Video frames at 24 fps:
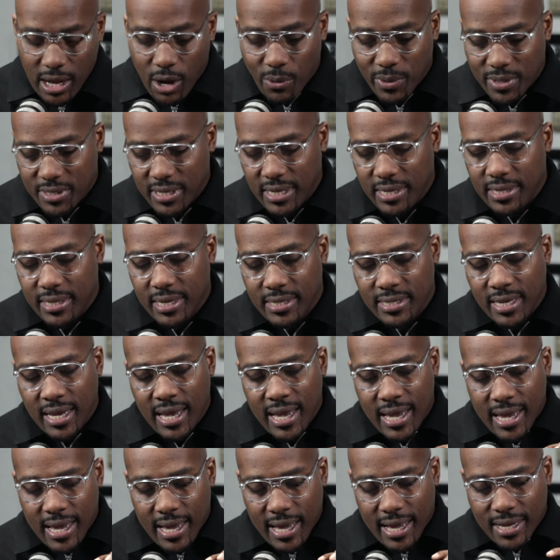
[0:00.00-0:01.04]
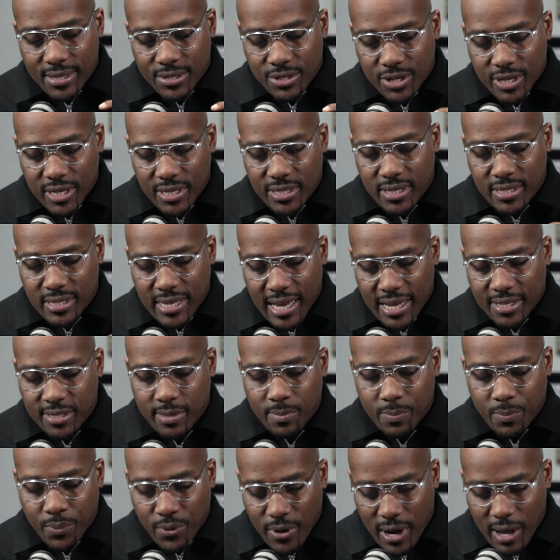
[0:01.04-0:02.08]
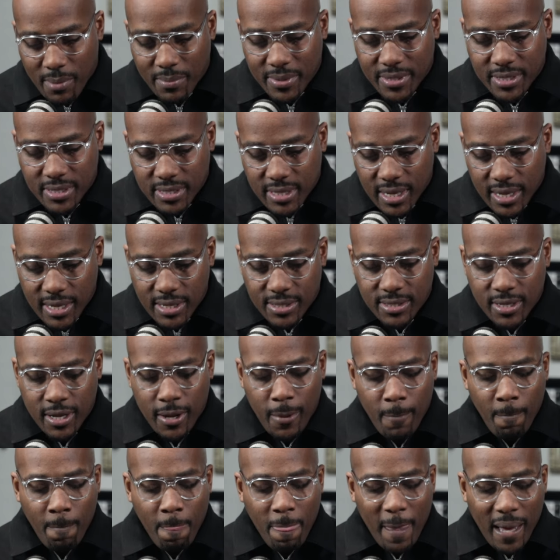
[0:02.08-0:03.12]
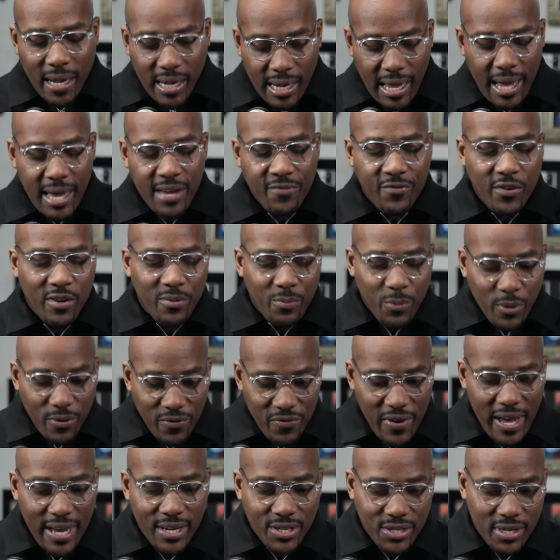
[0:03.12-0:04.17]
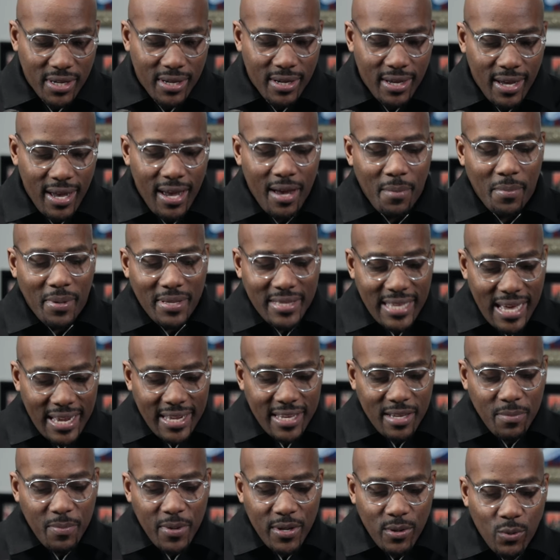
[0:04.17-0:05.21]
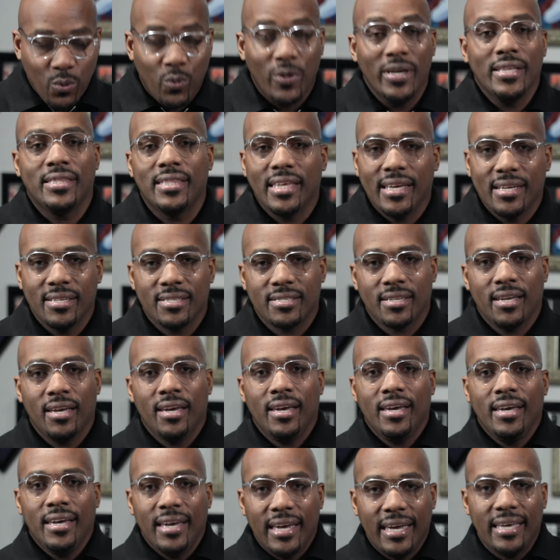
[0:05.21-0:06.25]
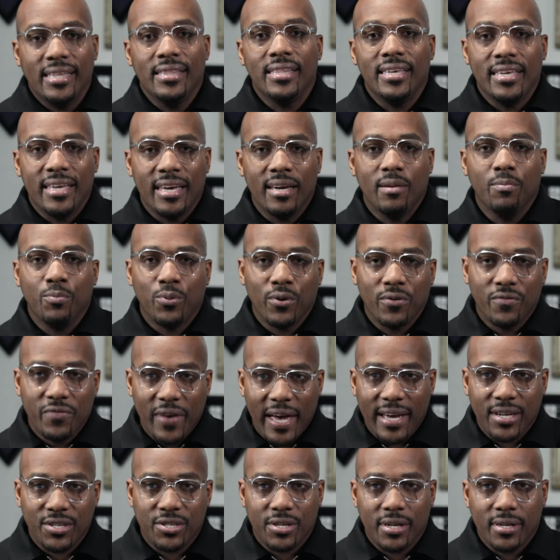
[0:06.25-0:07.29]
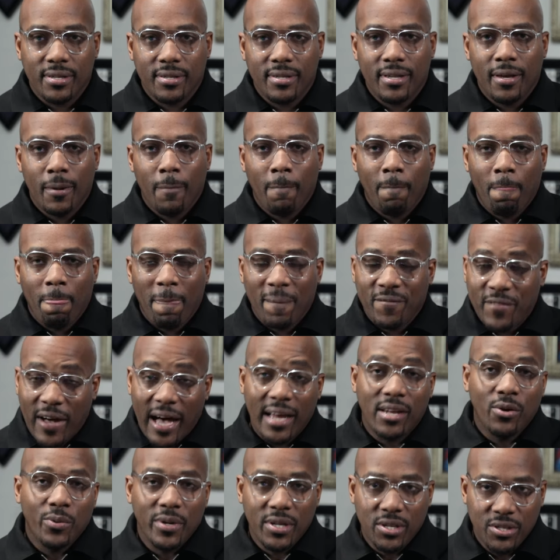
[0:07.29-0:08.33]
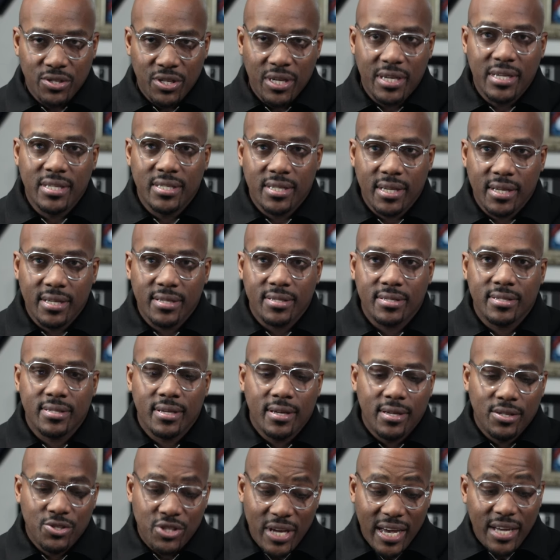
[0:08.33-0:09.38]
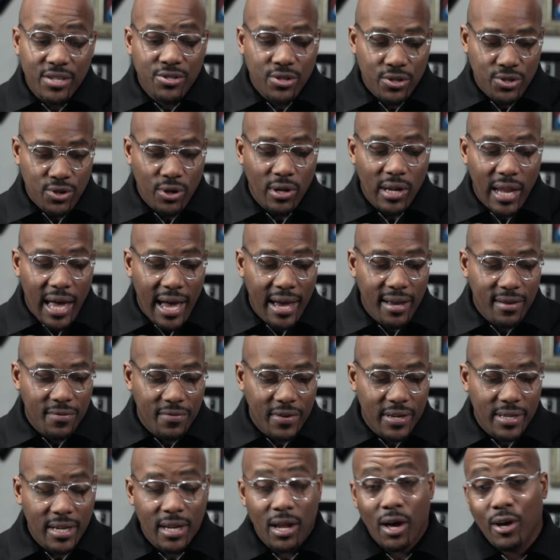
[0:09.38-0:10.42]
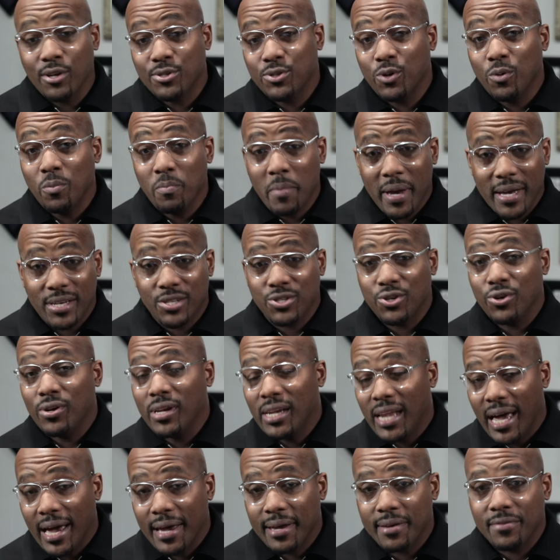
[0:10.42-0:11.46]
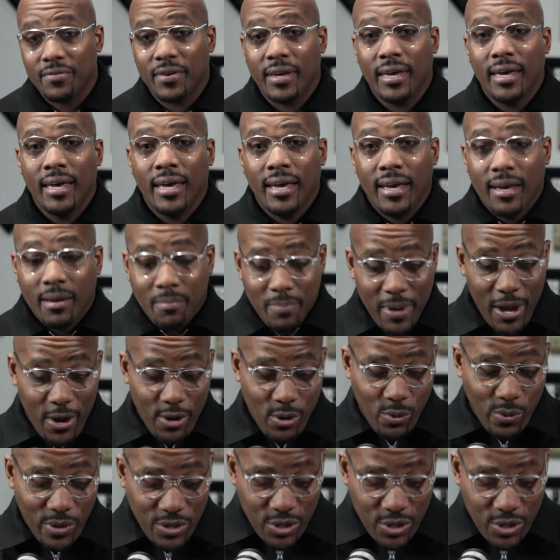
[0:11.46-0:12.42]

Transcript: I always say this, Jesus hasn't promised us a life of perfection, but that he be with us in the imperfection. Following Jesus changes your life, and it also makes your life better.